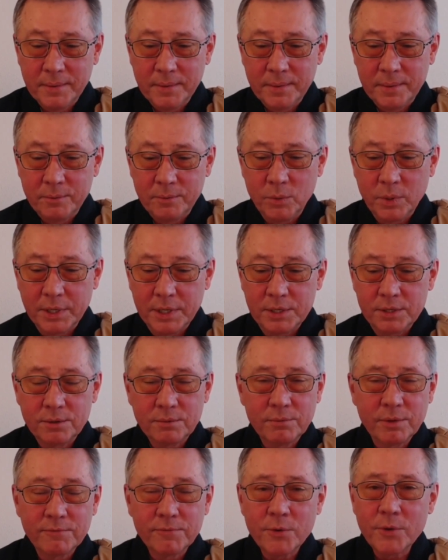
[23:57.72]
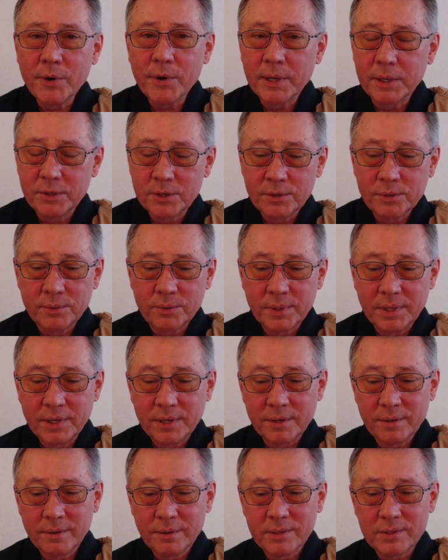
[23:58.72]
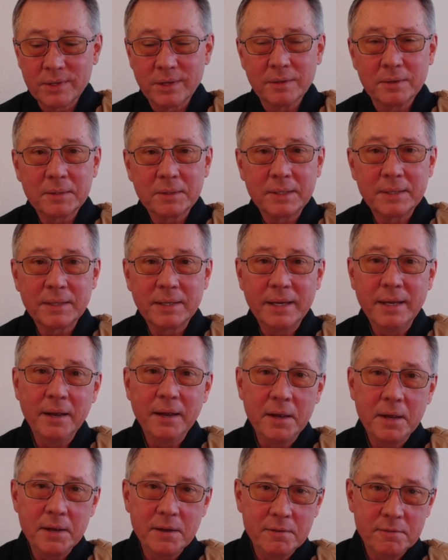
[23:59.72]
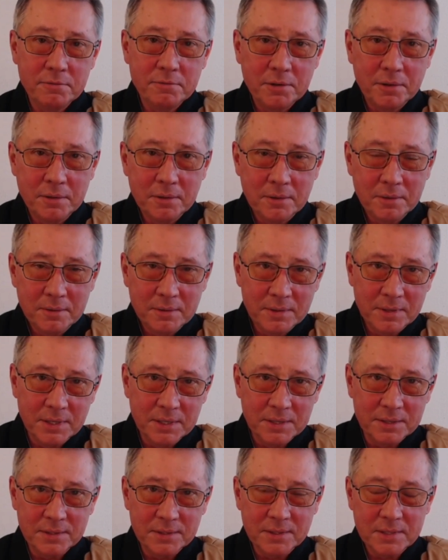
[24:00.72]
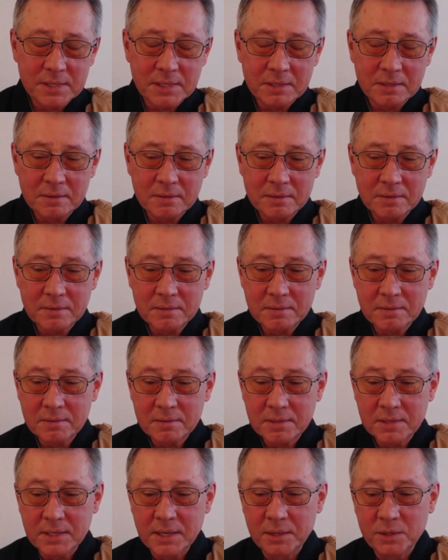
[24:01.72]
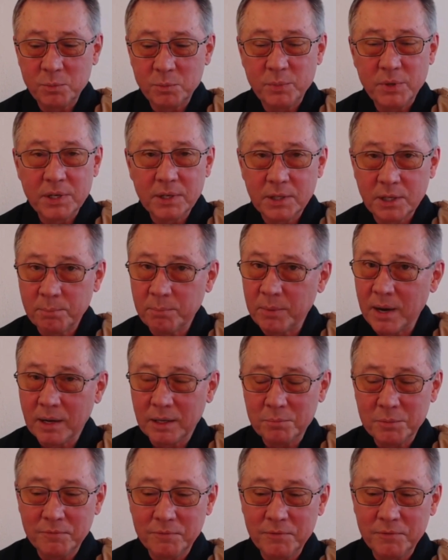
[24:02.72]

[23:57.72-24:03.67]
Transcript: What he's referring to here is a cave that is said to be at the bottom of the